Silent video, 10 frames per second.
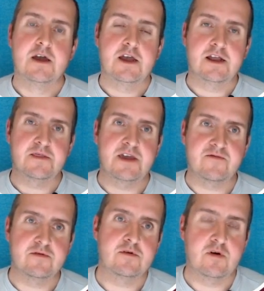And
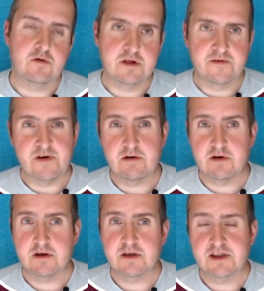therefore, all of
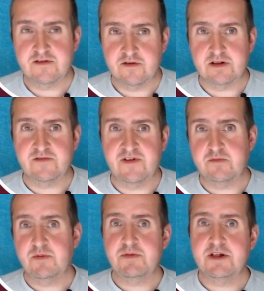our internal
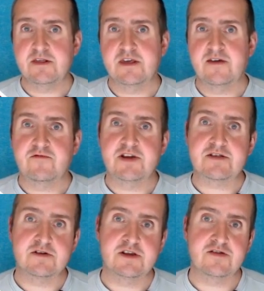development builds have race
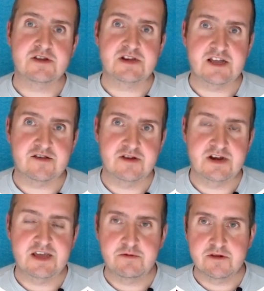condition detection
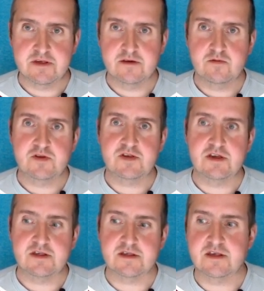enabled, which
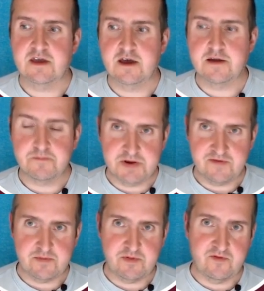is a um, bit of
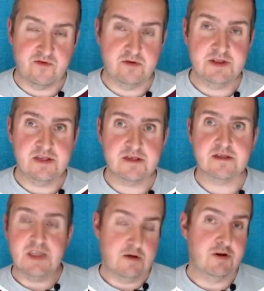a
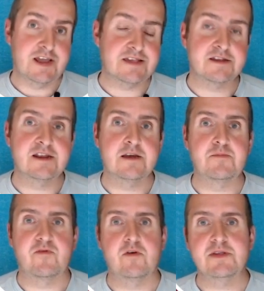performance, or it has an, a
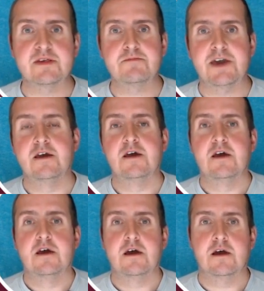performance impact,
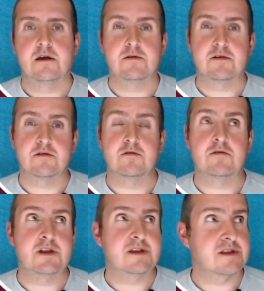uh, so
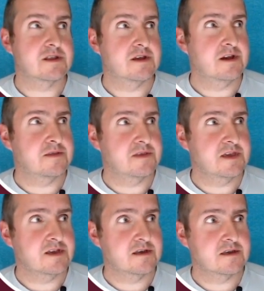it, I
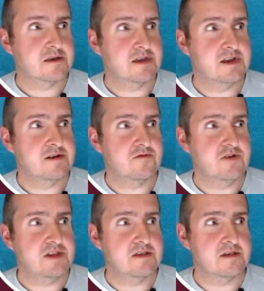think it
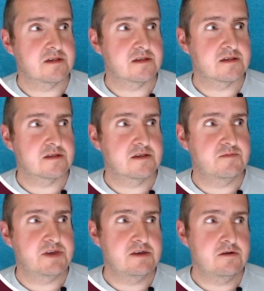increases
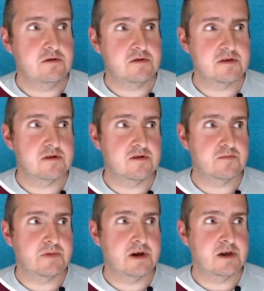CPU usage
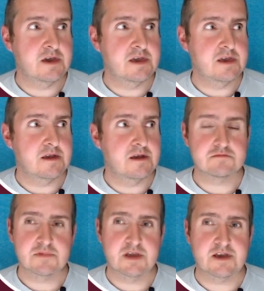by,
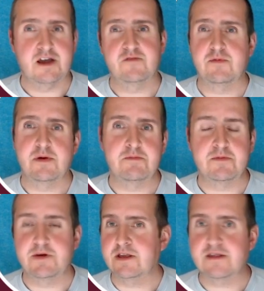I can't remember,
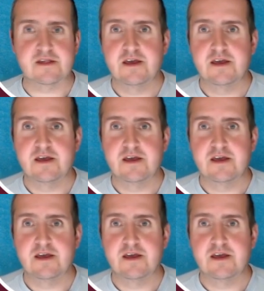but it's,